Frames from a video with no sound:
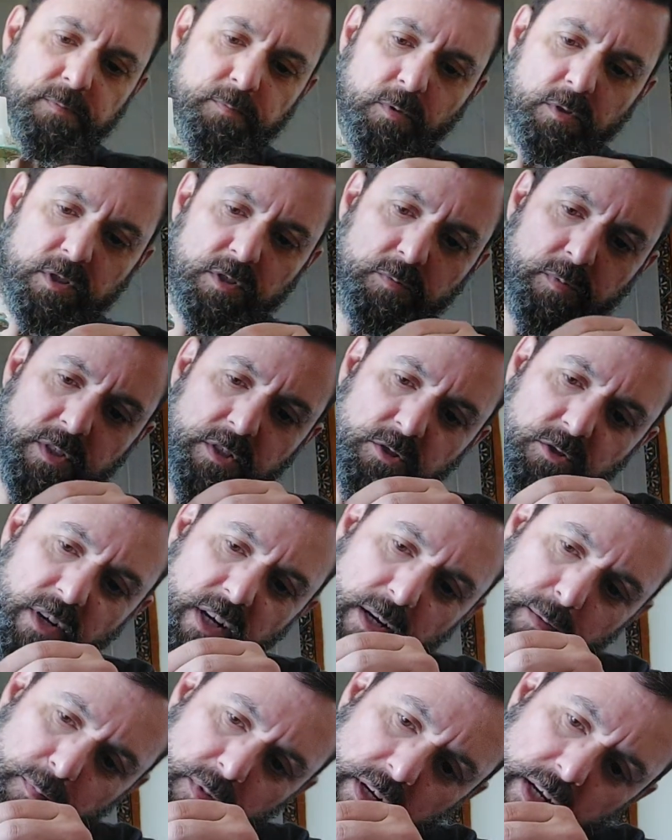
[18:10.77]
supposed to be
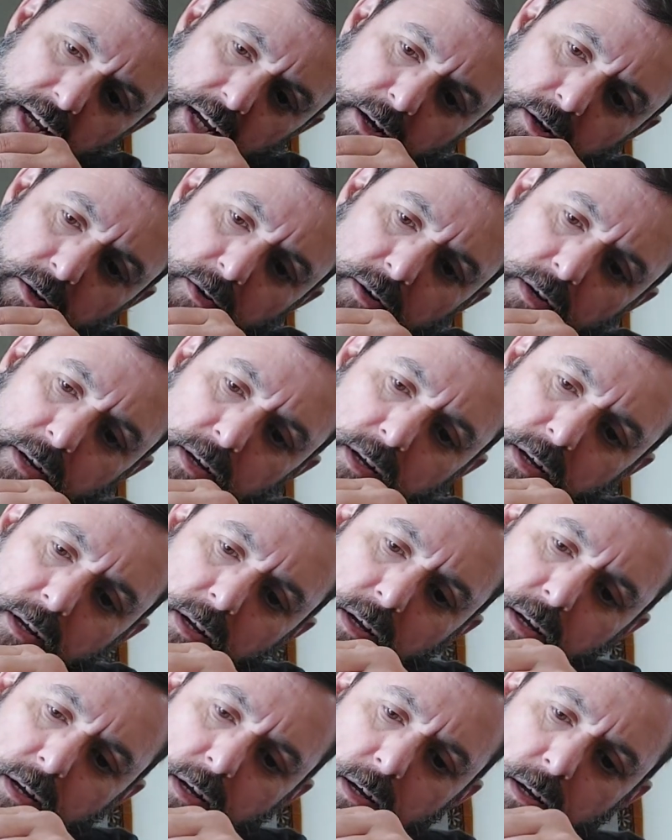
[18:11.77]
straight up and down,
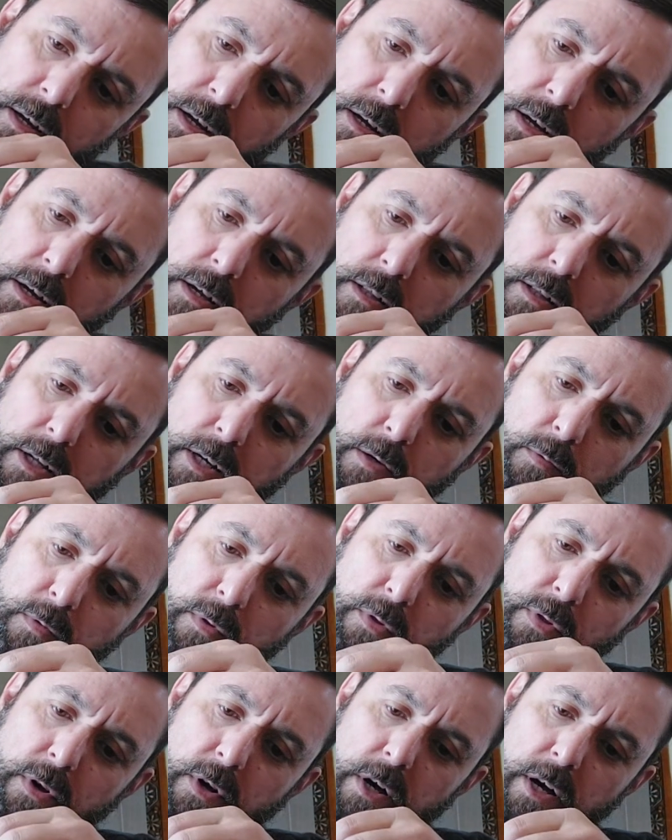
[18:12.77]
like we
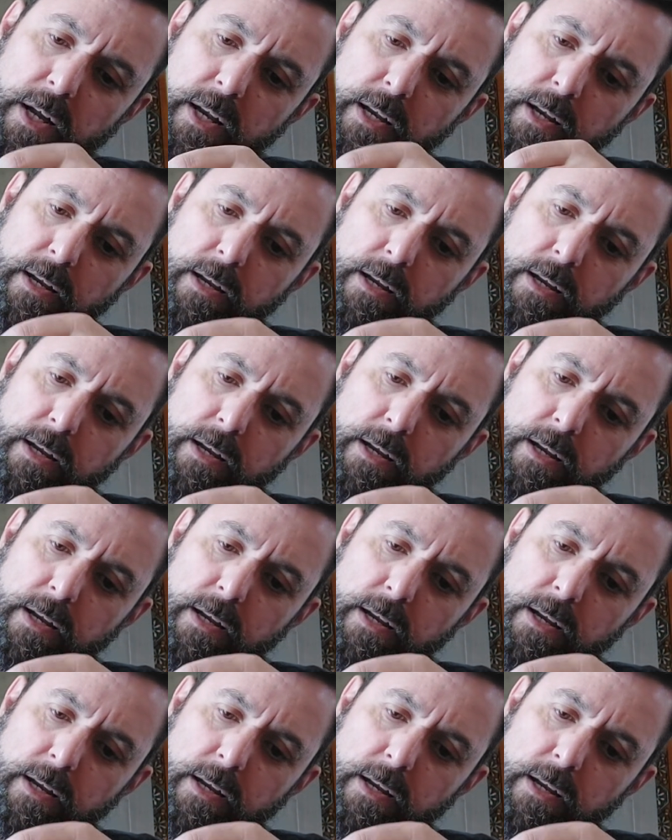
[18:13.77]
thought.